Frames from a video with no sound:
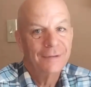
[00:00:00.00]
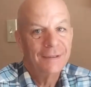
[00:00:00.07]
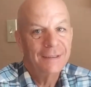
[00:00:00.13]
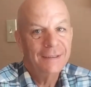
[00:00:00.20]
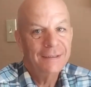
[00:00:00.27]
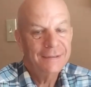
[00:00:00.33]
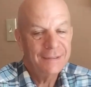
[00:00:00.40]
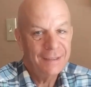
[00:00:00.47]

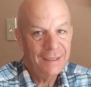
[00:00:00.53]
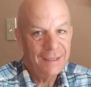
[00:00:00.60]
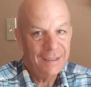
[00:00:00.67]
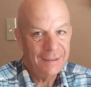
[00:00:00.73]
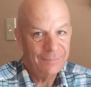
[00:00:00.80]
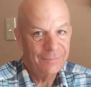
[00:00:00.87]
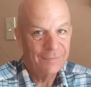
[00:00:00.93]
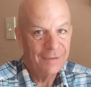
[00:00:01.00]
He
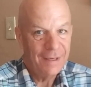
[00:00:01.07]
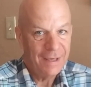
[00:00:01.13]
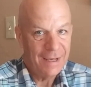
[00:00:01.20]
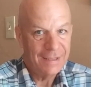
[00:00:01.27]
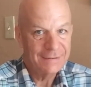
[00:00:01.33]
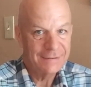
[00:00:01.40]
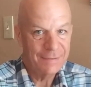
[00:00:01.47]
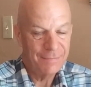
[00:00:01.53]
came
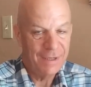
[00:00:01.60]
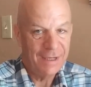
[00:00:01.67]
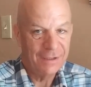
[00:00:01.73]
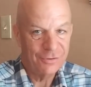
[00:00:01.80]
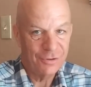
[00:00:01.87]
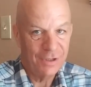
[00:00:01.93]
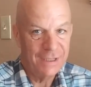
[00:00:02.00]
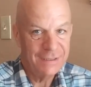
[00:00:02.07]
as the
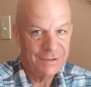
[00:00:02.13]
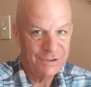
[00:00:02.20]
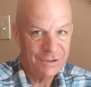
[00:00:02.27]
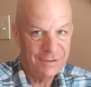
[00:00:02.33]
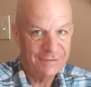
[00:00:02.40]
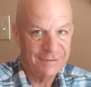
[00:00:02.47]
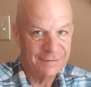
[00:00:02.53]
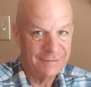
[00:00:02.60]
man Christ
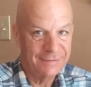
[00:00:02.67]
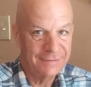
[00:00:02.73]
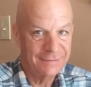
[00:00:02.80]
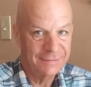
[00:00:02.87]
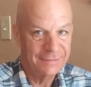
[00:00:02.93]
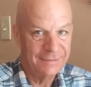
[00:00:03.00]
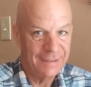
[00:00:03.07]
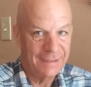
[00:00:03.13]

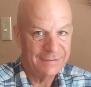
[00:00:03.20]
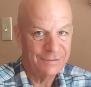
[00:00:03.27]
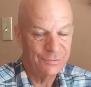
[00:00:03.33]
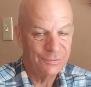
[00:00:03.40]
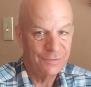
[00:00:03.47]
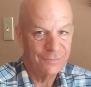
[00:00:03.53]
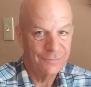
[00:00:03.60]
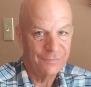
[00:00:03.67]
Jesus. That's
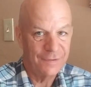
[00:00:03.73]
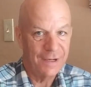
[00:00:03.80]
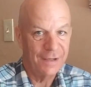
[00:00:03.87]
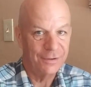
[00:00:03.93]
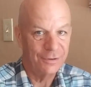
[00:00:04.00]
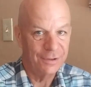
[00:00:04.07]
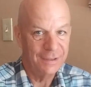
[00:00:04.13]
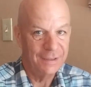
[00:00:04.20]
who the
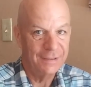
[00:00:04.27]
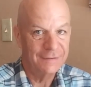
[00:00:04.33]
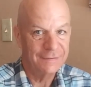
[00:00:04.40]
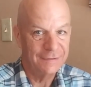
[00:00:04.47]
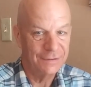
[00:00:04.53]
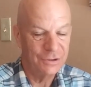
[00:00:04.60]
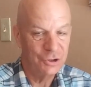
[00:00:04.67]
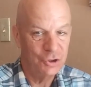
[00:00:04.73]
Father is
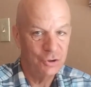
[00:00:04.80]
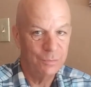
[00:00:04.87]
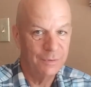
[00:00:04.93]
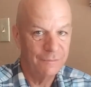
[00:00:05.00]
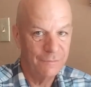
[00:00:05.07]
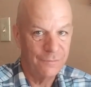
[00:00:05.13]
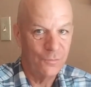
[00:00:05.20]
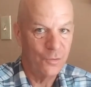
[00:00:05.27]
in
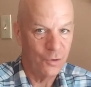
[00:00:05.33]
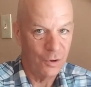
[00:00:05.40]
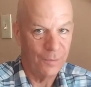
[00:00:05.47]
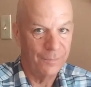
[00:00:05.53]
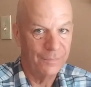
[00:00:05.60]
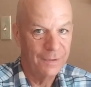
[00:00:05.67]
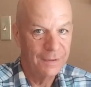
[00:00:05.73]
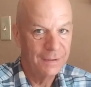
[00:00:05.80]
human
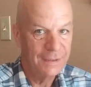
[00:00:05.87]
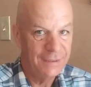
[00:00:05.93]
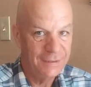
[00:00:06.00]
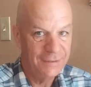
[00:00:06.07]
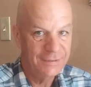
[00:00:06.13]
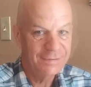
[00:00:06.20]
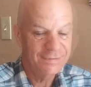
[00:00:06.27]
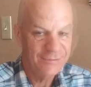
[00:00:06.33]
form.
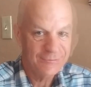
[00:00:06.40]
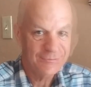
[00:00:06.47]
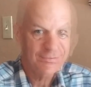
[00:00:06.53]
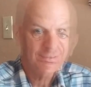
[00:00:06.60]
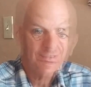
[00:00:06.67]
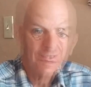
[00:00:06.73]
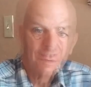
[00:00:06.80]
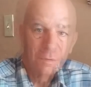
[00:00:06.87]
He is the
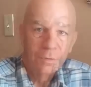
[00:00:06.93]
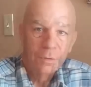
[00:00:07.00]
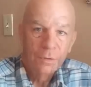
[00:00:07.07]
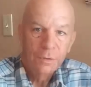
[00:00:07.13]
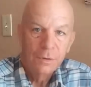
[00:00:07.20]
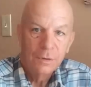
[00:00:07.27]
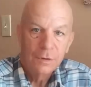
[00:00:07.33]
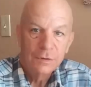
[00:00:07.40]
Son.
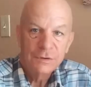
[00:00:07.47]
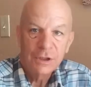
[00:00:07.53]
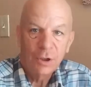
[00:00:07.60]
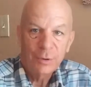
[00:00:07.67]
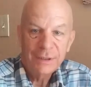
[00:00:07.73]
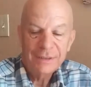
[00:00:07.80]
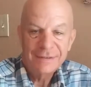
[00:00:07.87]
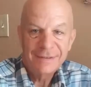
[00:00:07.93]

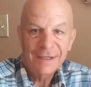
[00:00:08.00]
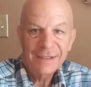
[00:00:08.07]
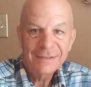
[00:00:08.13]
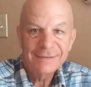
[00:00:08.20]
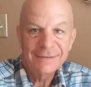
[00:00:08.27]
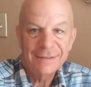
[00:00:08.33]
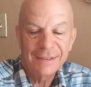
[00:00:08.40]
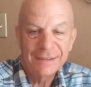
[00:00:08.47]
So he
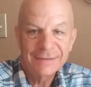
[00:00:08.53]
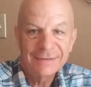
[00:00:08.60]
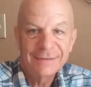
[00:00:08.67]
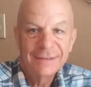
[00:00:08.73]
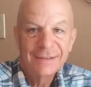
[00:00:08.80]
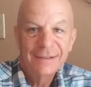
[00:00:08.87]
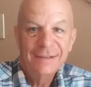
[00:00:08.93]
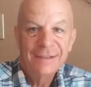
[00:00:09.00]
does
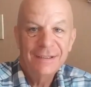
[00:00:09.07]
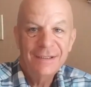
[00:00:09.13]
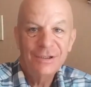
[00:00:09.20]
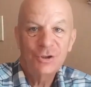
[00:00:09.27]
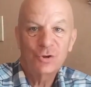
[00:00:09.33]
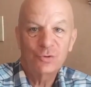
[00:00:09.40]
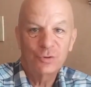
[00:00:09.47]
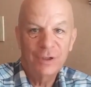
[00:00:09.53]
this. He
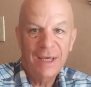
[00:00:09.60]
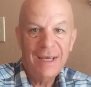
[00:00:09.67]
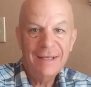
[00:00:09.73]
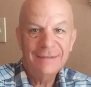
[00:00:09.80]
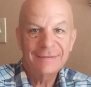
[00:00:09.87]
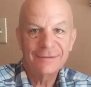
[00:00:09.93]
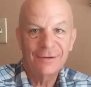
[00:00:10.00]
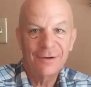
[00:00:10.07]

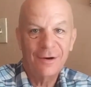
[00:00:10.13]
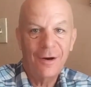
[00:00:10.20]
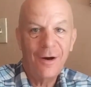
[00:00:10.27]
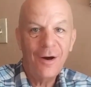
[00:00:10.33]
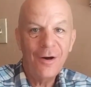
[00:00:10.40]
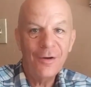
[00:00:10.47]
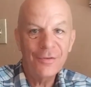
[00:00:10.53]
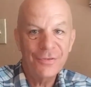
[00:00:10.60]
creates
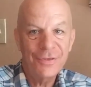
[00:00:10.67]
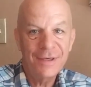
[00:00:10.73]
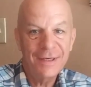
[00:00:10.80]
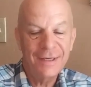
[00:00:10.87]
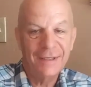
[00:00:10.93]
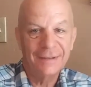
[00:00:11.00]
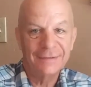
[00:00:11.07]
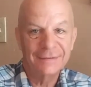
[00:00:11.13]
all
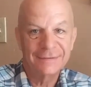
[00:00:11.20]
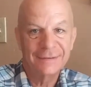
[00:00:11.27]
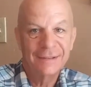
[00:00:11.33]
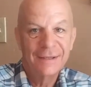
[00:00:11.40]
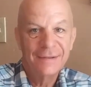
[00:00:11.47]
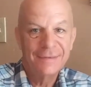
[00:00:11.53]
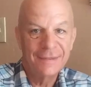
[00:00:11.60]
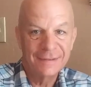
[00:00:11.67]
things.
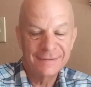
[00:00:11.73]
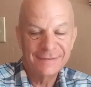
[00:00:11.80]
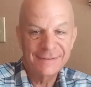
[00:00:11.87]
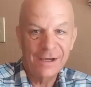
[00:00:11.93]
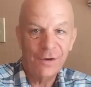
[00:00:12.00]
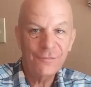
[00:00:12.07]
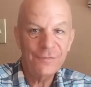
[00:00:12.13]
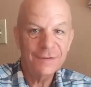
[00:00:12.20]
The
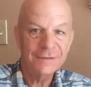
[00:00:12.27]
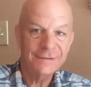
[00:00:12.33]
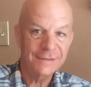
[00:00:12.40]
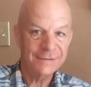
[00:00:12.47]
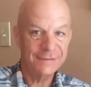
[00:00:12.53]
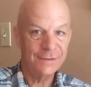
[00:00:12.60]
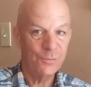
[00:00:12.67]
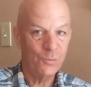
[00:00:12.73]

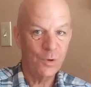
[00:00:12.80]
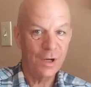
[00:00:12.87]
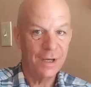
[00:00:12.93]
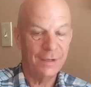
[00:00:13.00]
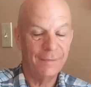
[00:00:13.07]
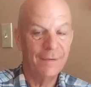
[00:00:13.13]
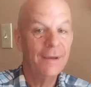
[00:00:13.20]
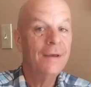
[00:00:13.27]
self-existent
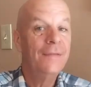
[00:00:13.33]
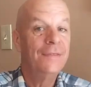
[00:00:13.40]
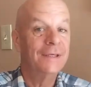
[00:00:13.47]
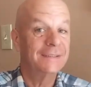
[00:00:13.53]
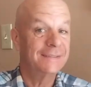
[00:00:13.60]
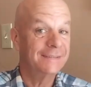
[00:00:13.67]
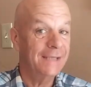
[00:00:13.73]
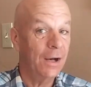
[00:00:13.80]
one,
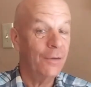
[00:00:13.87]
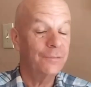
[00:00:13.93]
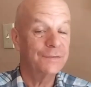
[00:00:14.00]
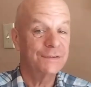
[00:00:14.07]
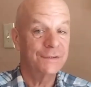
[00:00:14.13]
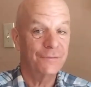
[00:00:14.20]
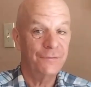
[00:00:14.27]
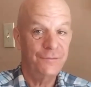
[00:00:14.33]
the
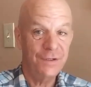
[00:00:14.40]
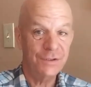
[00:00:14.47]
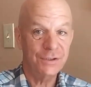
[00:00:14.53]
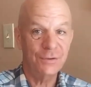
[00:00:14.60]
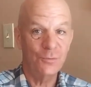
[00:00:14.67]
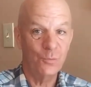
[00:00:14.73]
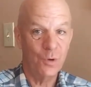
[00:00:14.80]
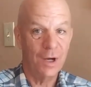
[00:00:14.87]

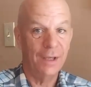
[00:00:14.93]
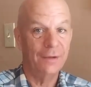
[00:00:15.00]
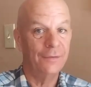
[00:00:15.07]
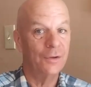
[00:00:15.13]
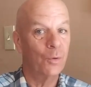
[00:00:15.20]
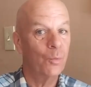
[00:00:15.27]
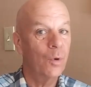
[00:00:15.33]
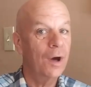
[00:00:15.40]
self-sufficient one,
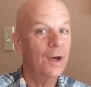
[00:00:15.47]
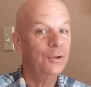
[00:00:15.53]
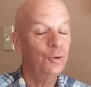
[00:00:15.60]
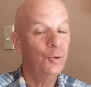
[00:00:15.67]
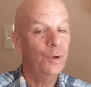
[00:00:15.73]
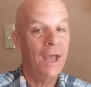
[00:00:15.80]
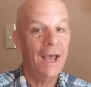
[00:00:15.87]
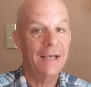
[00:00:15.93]
the one
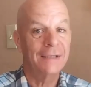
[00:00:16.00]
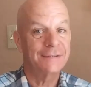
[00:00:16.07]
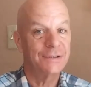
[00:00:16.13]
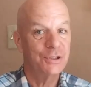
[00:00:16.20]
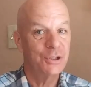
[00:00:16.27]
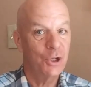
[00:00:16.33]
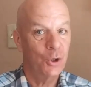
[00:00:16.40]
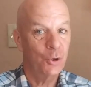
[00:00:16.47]
who has
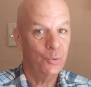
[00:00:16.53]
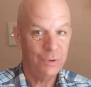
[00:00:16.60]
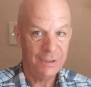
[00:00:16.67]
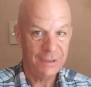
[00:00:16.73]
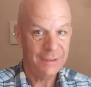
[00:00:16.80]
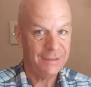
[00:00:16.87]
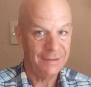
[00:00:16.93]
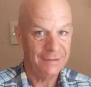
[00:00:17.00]
no
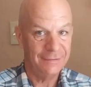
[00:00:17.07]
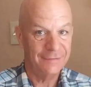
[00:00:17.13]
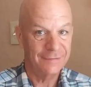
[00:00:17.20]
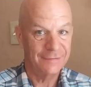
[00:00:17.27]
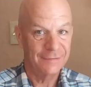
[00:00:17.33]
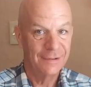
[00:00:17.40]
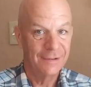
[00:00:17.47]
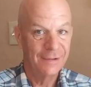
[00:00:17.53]

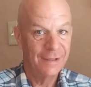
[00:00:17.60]
needs.